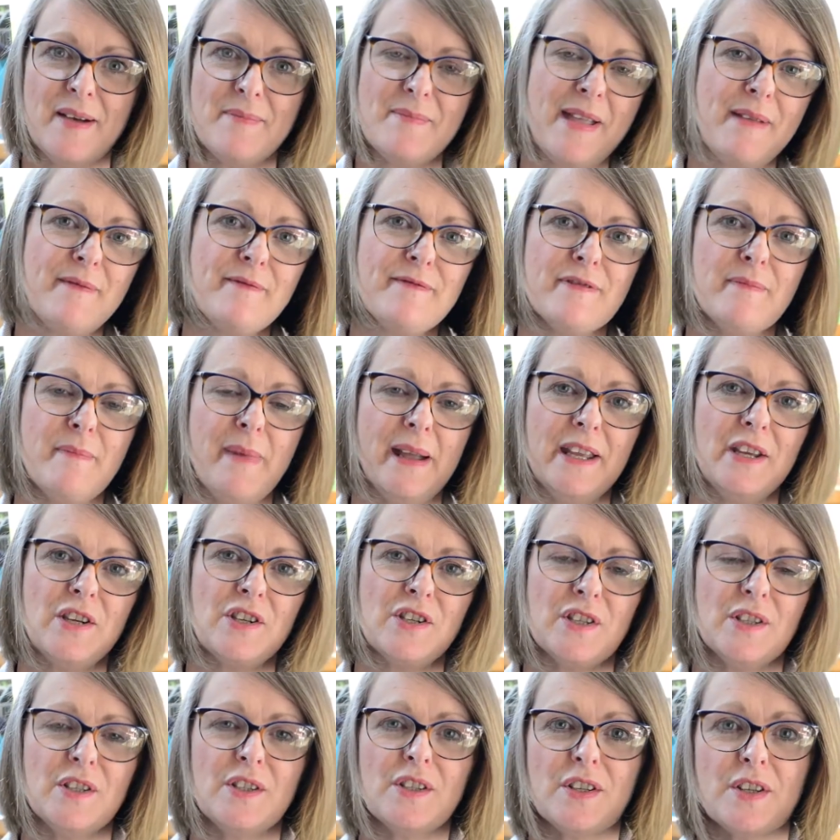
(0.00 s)

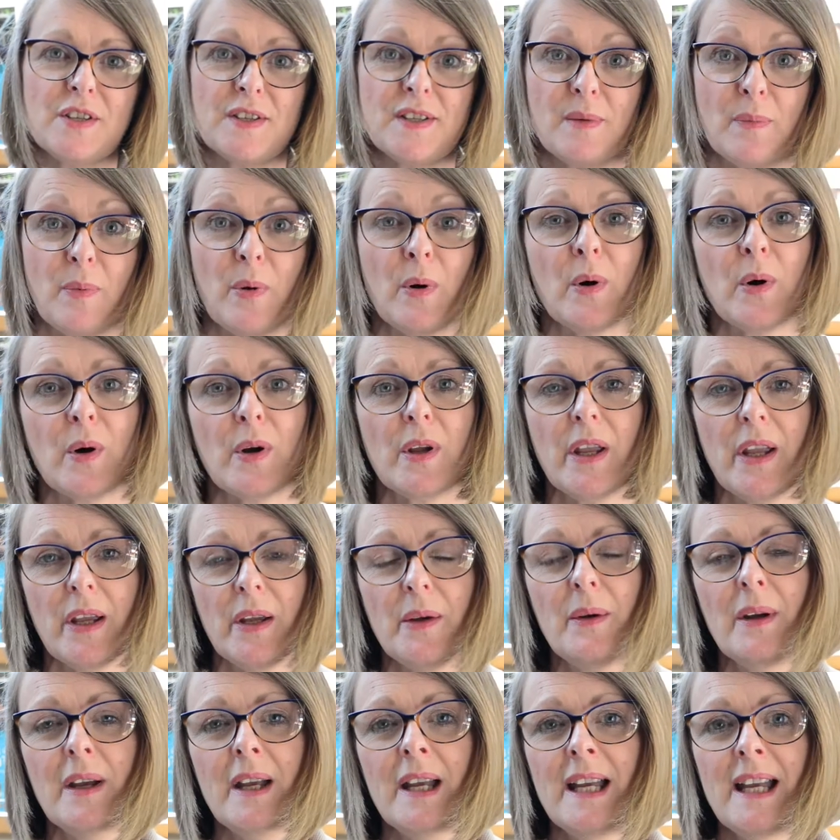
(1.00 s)
information to support
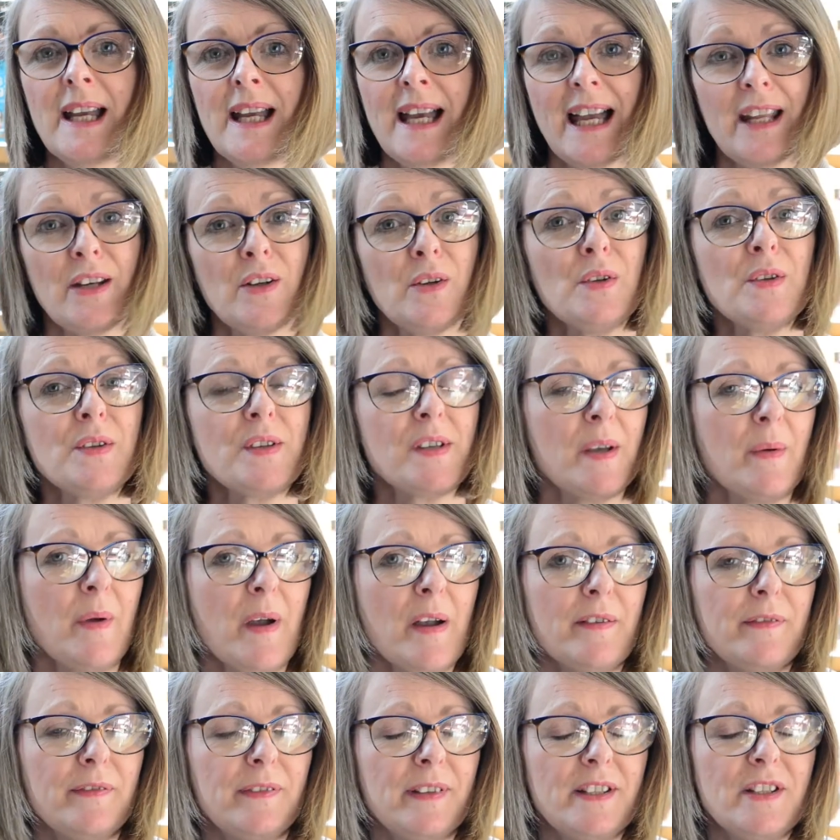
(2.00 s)
you and also
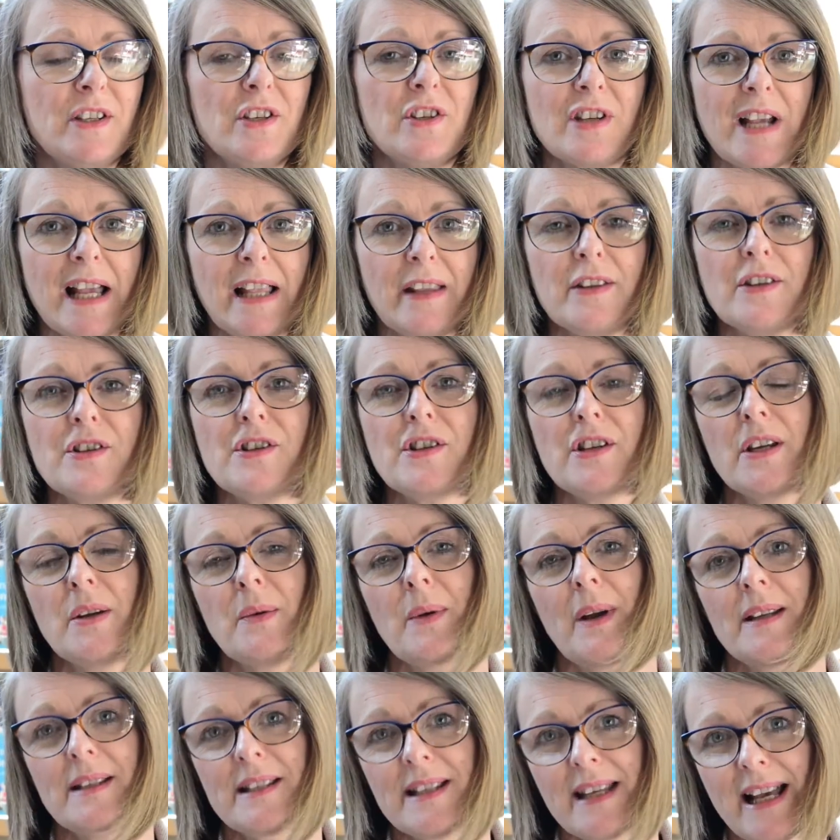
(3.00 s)
hopefully to challenge
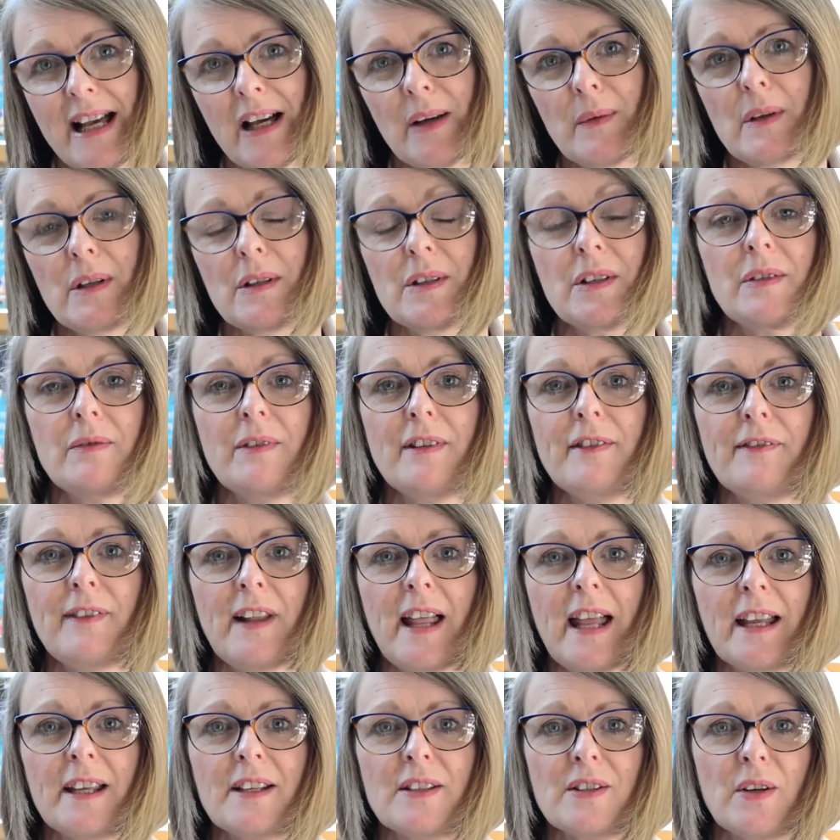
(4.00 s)
you and to help you to
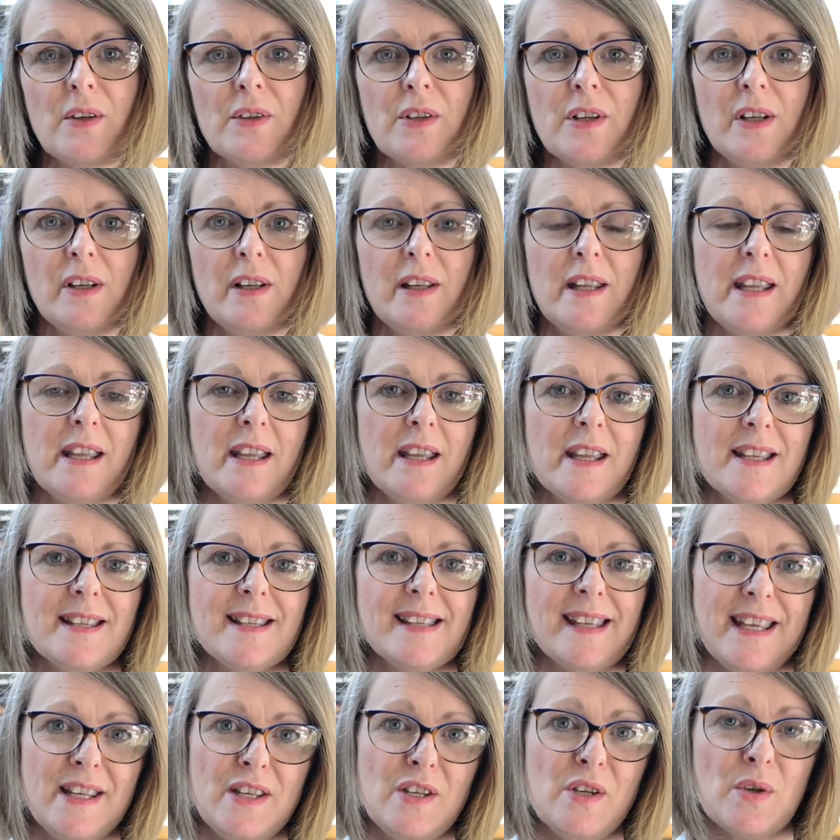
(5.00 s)
reflect on early
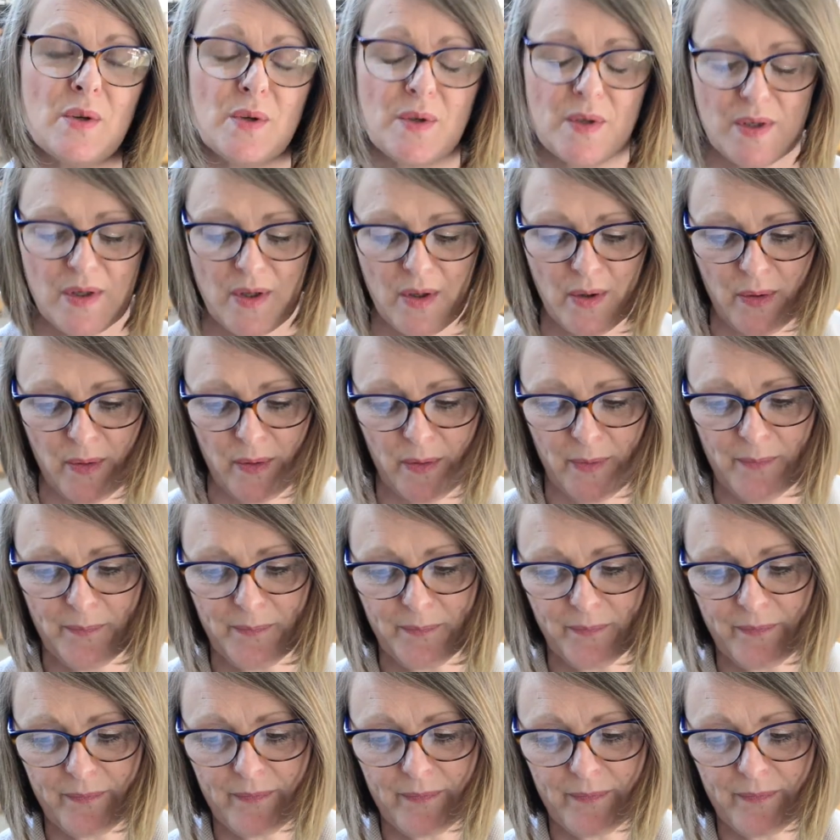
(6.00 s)
years in your school.